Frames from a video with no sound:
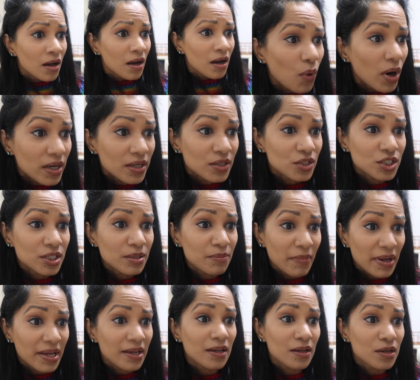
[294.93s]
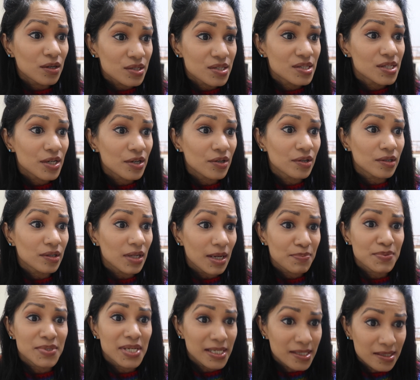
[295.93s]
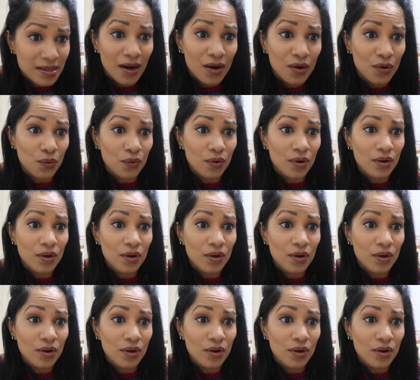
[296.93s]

why is she making her cereal upside down?